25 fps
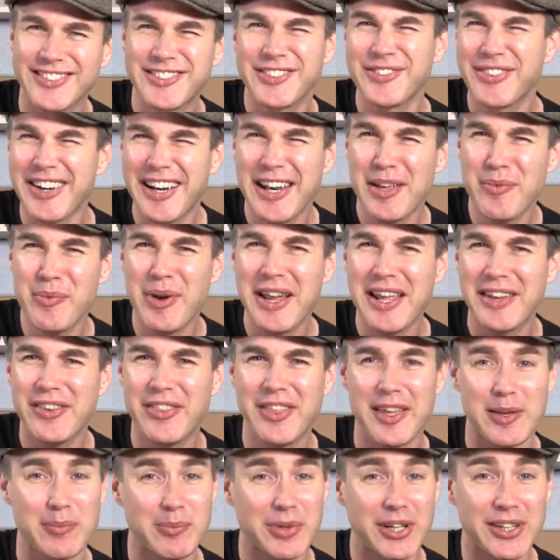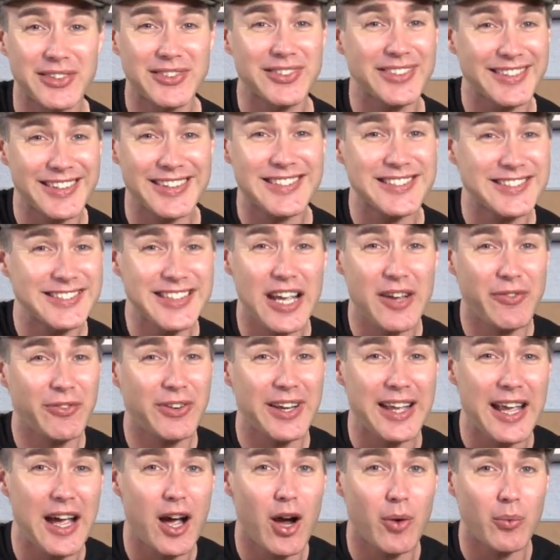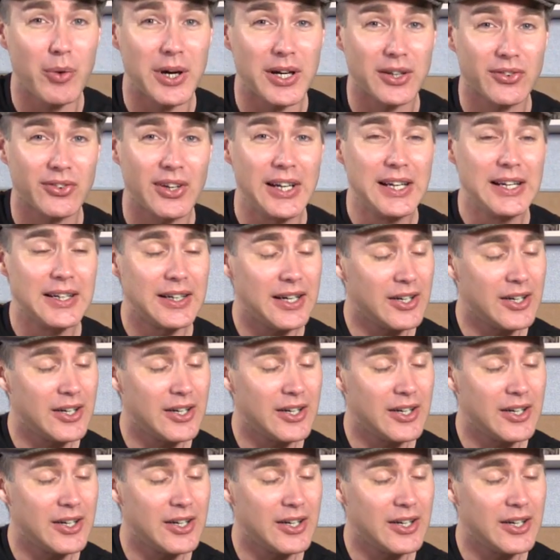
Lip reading: It's a really weird thing, but it's definitely how it works.